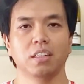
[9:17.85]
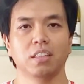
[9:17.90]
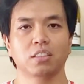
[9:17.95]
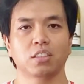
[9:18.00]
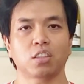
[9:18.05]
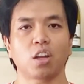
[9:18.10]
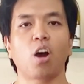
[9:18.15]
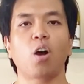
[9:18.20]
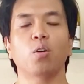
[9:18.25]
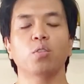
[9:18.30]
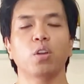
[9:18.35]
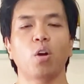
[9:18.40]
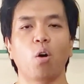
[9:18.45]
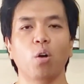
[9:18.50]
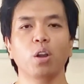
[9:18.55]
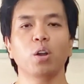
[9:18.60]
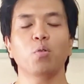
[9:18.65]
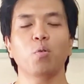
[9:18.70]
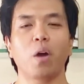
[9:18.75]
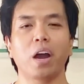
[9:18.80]
So the
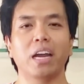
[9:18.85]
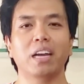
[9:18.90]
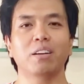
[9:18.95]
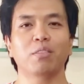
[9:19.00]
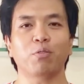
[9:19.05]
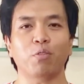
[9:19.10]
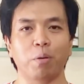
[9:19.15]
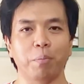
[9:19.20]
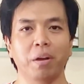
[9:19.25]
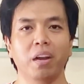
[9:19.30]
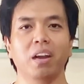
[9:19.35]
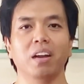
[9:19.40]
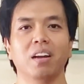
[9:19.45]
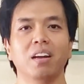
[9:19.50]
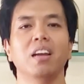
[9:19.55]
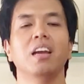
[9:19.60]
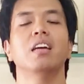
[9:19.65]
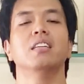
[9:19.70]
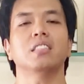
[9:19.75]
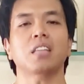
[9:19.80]
only way from
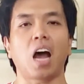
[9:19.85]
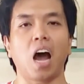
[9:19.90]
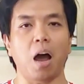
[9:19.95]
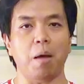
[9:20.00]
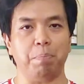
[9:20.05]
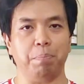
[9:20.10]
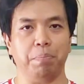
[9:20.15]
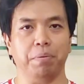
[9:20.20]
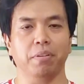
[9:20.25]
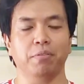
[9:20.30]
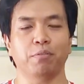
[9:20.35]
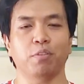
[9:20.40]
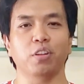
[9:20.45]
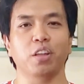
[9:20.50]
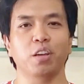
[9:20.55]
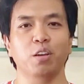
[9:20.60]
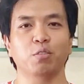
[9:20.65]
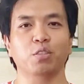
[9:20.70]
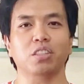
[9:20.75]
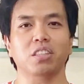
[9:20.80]
here is up for
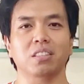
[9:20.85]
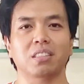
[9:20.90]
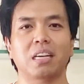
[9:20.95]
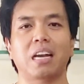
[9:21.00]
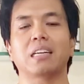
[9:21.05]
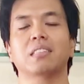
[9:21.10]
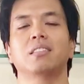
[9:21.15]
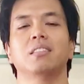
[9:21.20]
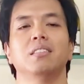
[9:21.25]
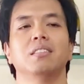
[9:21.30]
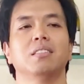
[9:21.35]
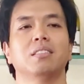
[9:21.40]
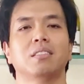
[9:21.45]
the Houston Texans.